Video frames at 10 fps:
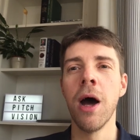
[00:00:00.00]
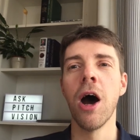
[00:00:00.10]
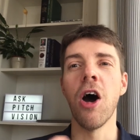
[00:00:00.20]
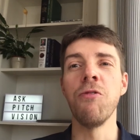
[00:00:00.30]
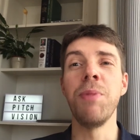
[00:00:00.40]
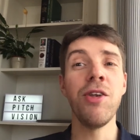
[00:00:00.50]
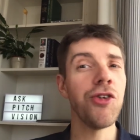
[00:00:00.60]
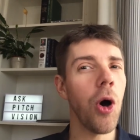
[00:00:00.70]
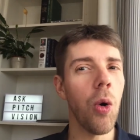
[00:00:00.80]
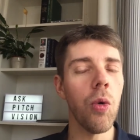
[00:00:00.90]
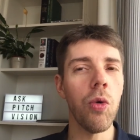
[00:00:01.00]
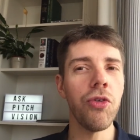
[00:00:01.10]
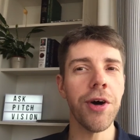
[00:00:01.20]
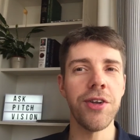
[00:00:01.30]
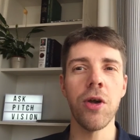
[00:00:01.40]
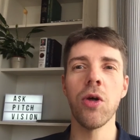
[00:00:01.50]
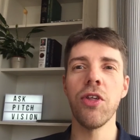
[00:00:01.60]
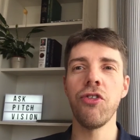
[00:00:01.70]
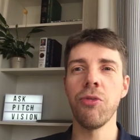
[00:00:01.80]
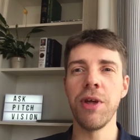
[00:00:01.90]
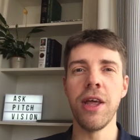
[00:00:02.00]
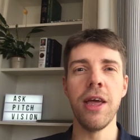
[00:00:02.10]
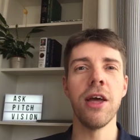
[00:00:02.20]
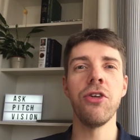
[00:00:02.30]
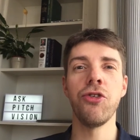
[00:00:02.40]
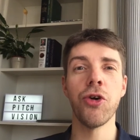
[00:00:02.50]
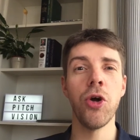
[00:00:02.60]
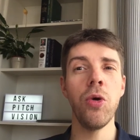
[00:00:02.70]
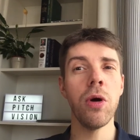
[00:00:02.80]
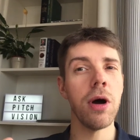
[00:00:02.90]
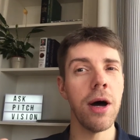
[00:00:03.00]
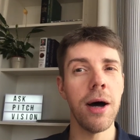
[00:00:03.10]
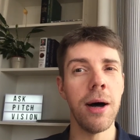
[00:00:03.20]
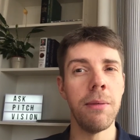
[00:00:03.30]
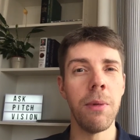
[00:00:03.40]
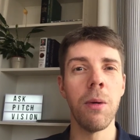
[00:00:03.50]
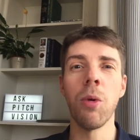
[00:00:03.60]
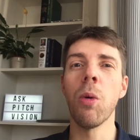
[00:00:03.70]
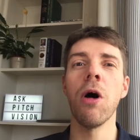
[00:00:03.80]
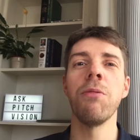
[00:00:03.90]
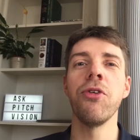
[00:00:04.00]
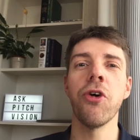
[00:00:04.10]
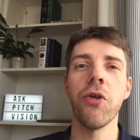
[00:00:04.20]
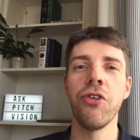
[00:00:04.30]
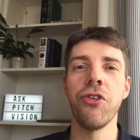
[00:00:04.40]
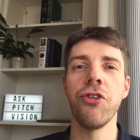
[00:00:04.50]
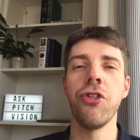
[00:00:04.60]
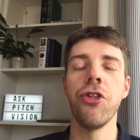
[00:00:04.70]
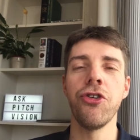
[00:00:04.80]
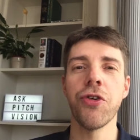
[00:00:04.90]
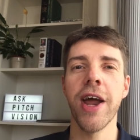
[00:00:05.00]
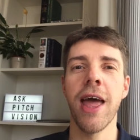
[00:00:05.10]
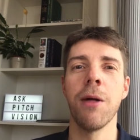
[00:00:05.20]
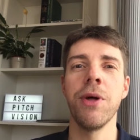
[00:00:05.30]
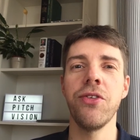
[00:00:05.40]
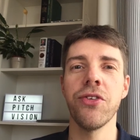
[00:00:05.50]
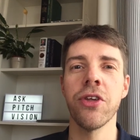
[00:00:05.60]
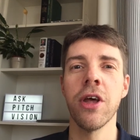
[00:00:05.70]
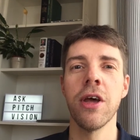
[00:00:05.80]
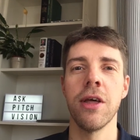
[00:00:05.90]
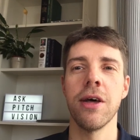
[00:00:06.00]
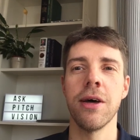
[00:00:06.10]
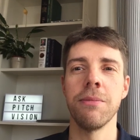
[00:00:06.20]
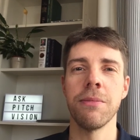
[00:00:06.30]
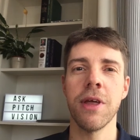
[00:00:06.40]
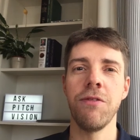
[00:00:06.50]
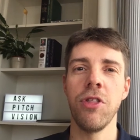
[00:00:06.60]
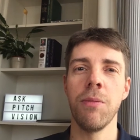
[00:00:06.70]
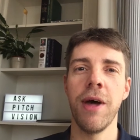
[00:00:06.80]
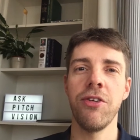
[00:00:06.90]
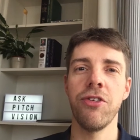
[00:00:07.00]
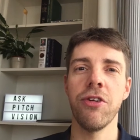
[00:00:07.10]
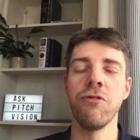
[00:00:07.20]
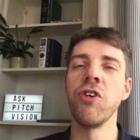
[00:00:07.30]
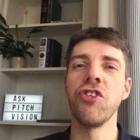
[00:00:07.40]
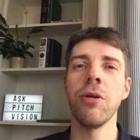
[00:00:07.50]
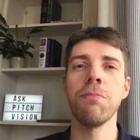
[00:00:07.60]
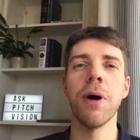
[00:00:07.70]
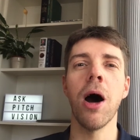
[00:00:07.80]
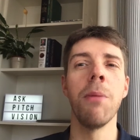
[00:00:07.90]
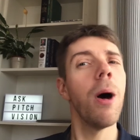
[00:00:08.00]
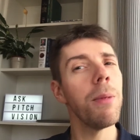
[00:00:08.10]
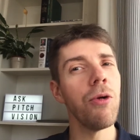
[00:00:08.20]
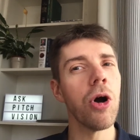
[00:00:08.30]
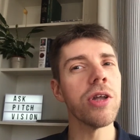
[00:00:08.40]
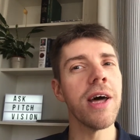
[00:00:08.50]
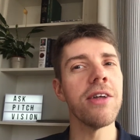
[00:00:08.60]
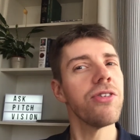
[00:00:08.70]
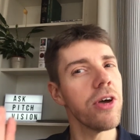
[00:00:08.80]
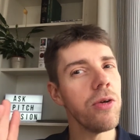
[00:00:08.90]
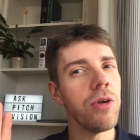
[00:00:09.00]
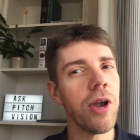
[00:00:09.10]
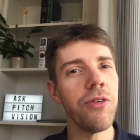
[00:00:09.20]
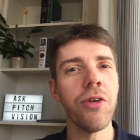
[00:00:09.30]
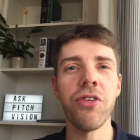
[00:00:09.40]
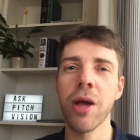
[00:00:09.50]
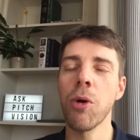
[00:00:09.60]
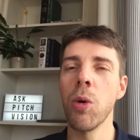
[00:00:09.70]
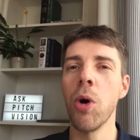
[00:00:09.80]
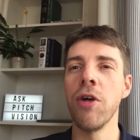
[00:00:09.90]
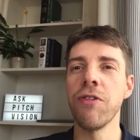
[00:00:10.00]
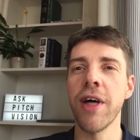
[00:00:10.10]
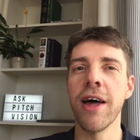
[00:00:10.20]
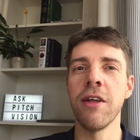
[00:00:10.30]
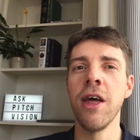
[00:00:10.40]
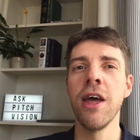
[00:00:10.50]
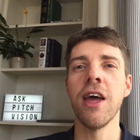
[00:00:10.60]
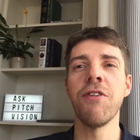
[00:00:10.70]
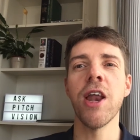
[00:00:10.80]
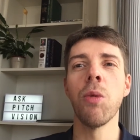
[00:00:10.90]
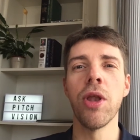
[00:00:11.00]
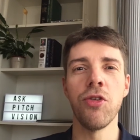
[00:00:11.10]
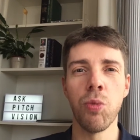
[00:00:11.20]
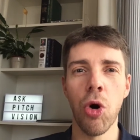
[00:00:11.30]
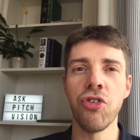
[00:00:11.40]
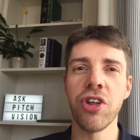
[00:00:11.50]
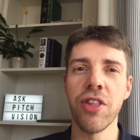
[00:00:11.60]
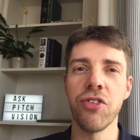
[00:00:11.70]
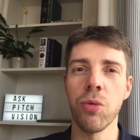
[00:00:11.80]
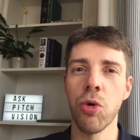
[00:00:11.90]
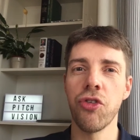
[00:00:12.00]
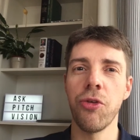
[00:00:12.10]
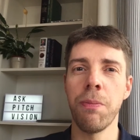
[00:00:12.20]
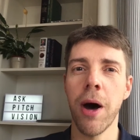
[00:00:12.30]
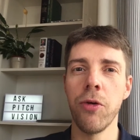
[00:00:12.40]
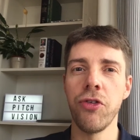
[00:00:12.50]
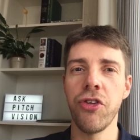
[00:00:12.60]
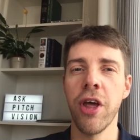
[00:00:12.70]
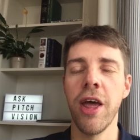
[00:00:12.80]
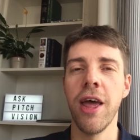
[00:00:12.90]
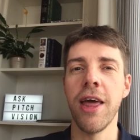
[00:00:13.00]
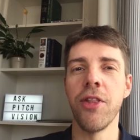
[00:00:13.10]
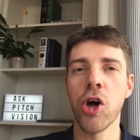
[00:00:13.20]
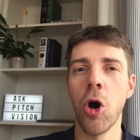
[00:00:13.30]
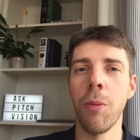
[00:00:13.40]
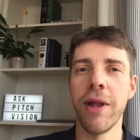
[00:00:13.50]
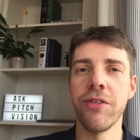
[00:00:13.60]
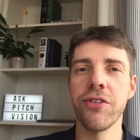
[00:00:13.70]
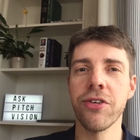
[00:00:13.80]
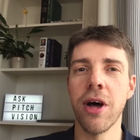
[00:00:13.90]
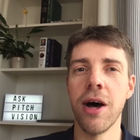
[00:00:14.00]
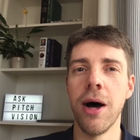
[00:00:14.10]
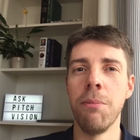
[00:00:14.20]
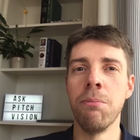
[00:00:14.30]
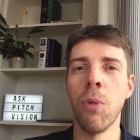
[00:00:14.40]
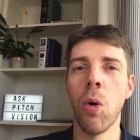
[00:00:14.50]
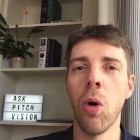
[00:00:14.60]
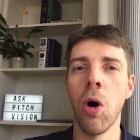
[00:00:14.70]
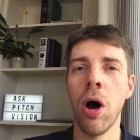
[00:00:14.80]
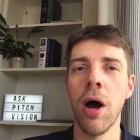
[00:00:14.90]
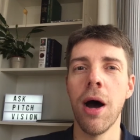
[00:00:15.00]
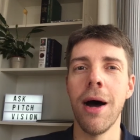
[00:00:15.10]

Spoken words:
I've been told, I don't know this to be true, but what I've been told is the Shrey helmets give you the best vision, but I might be wrong on that. So, don't take my word for that. And if anyone is watching this and wants to post in the comments more